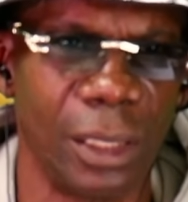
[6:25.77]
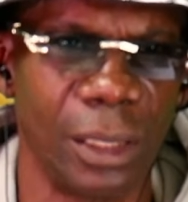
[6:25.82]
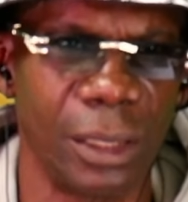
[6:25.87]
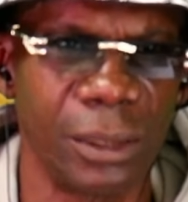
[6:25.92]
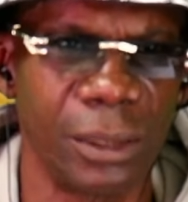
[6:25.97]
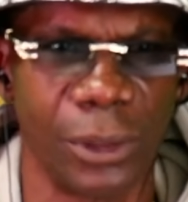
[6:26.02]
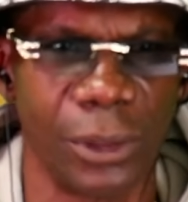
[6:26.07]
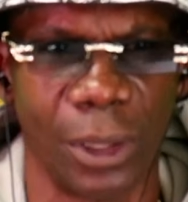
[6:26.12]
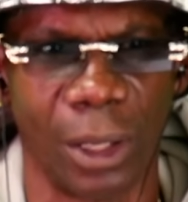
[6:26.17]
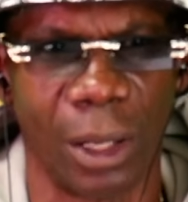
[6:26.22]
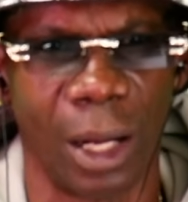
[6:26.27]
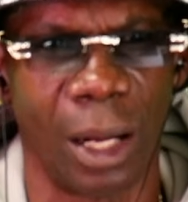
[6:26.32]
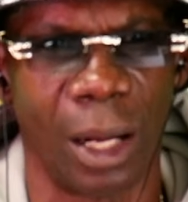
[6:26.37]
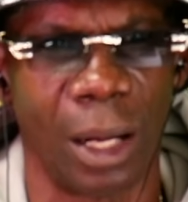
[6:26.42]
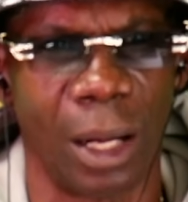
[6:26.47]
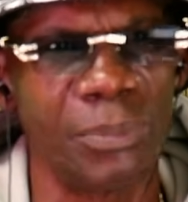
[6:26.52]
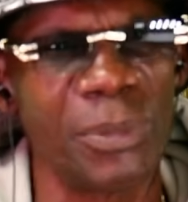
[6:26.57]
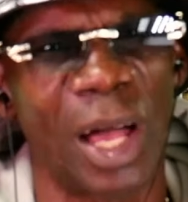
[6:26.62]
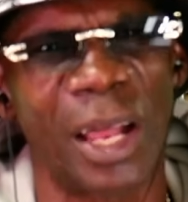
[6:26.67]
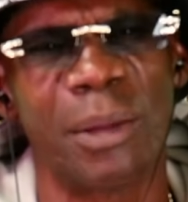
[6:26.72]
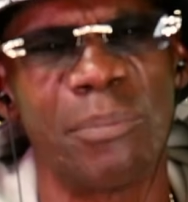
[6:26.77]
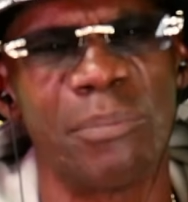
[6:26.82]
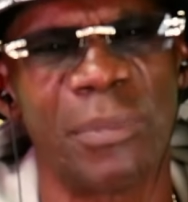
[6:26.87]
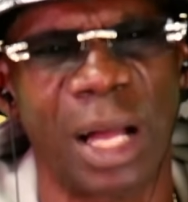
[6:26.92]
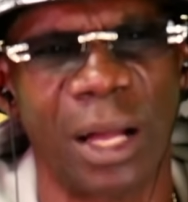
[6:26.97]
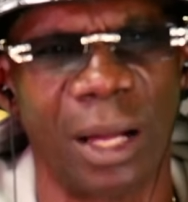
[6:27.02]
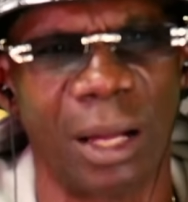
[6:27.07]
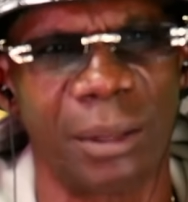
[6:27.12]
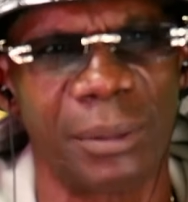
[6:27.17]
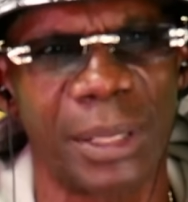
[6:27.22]
You know, uh, not,
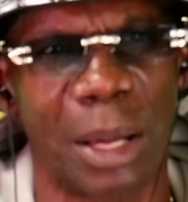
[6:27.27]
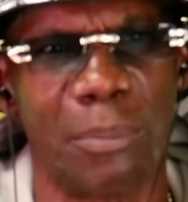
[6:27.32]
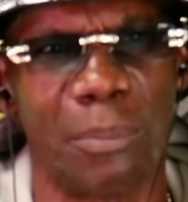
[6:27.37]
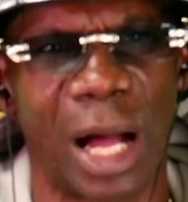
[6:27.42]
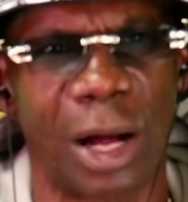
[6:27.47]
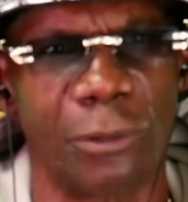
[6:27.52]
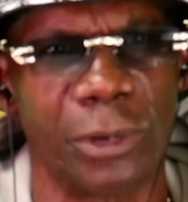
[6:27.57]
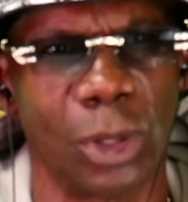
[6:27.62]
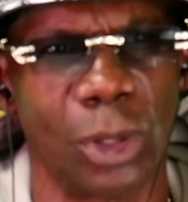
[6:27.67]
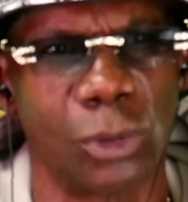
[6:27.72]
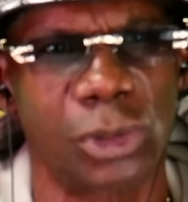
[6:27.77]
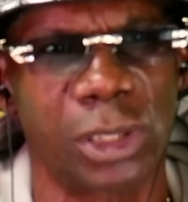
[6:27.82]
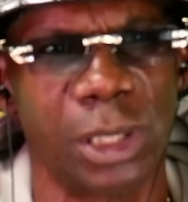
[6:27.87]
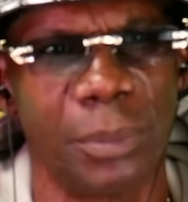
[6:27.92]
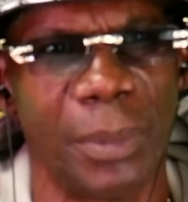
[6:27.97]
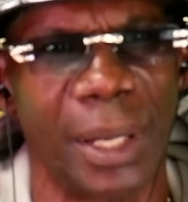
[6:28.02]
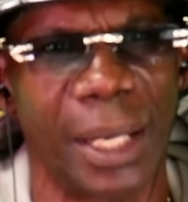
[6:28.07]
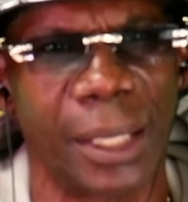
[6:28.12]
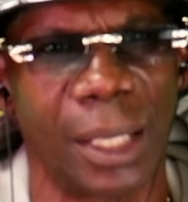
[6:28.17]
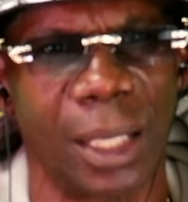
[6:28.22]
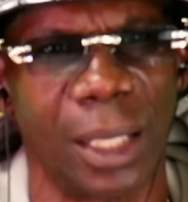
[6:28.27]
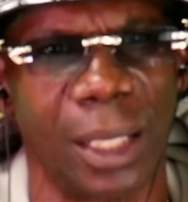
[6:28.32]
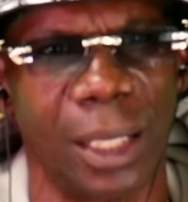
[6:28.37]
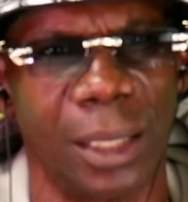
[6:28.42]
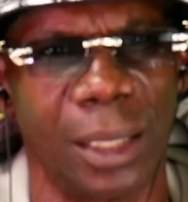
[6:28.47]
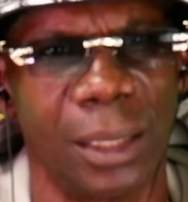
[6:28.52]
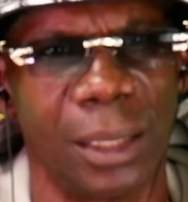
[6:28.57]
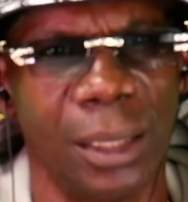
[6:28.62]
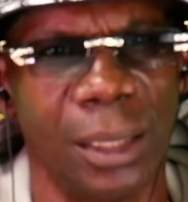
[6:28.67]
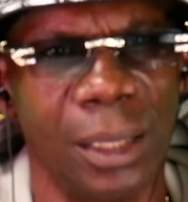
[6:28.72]
uh, not Mario. She met. Uh,